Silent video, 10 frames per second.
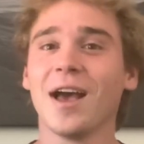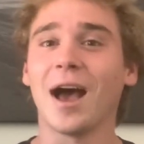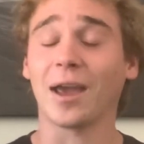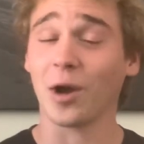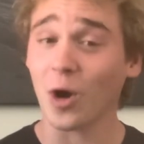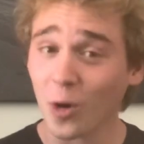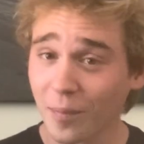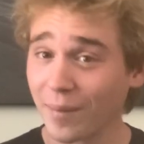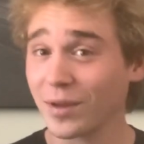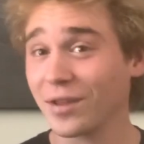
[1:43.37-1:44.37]
I hope
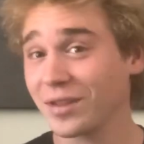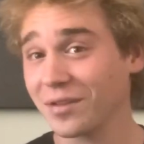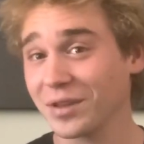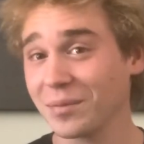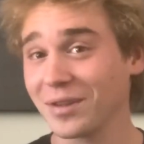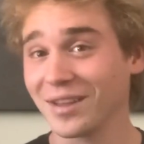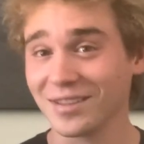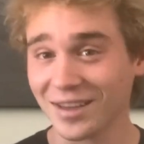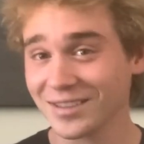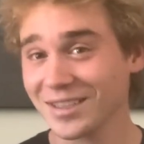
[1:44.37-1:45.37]
I'm not the only one that
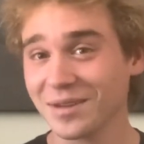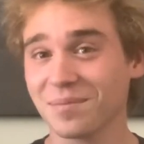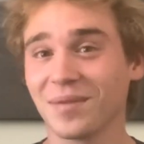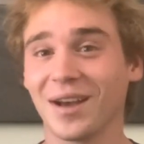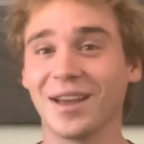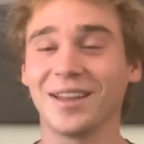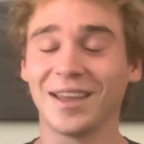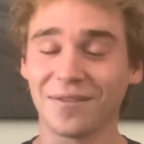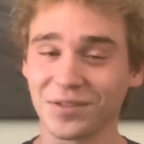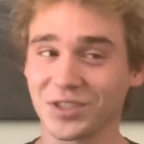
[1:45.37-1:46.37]
does it, but
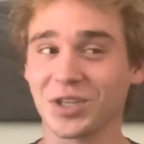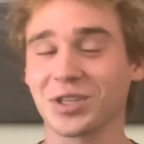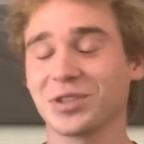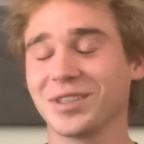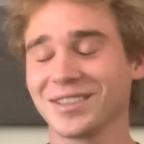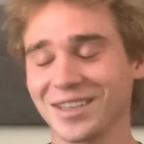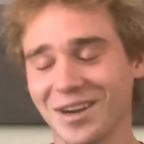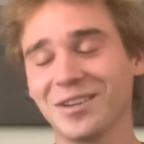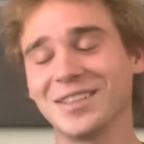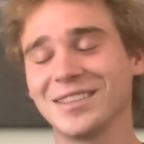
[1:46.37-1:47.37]
infrastructure as
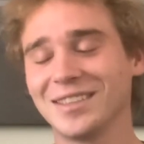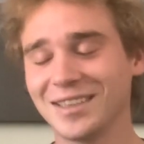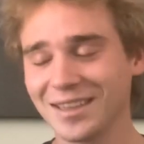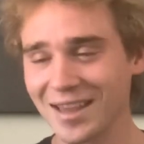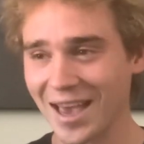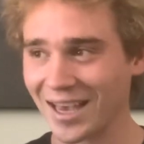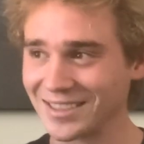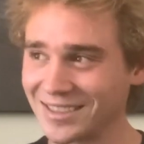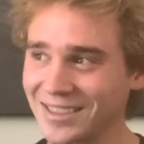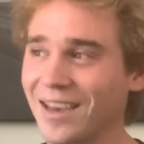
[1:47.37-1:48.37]
code has
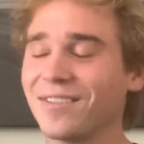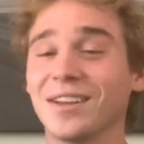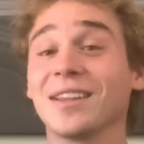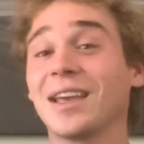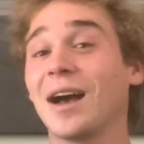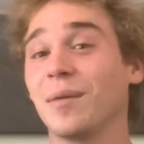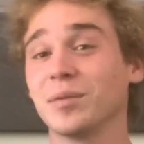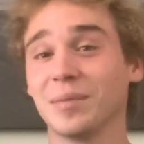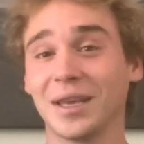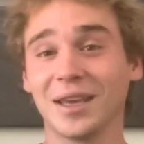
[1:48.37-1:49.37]
definitely helped
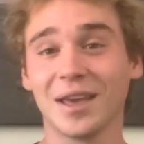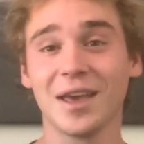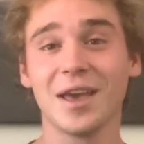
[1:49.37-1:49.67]
me